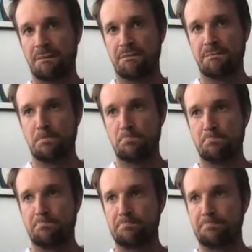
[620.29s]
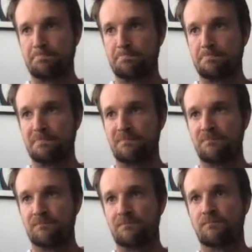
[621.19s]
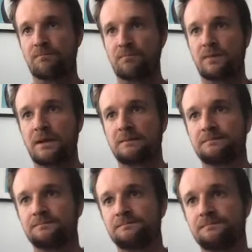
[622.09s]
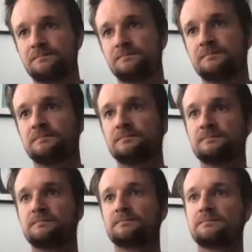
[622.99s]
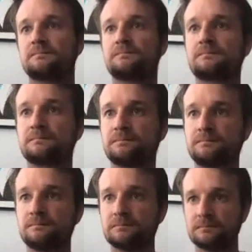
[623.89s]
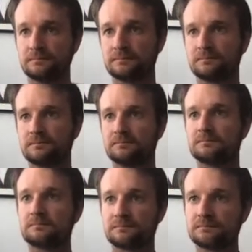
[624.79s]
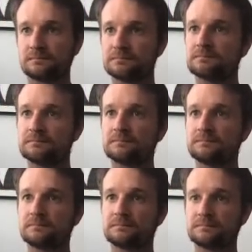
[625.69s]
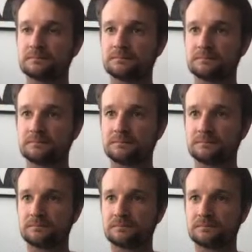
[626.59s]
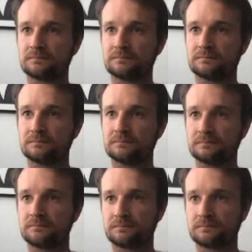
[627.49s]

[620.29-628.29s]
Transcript: (not speaking)